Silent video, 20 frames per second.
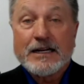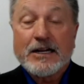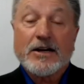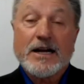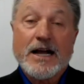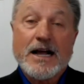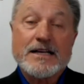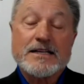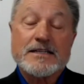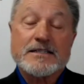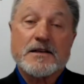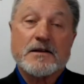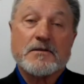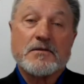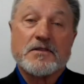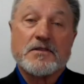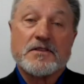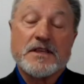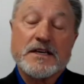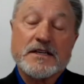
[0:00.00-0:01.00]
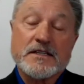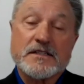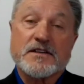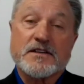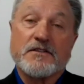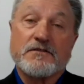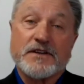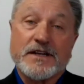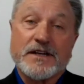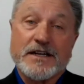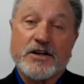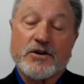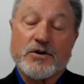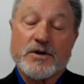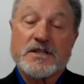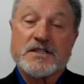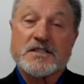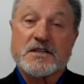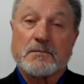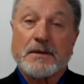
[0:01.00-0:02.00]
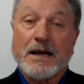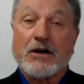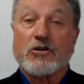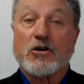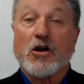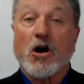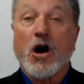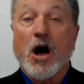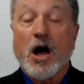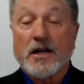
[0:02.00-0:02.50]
Now, guys, this video is about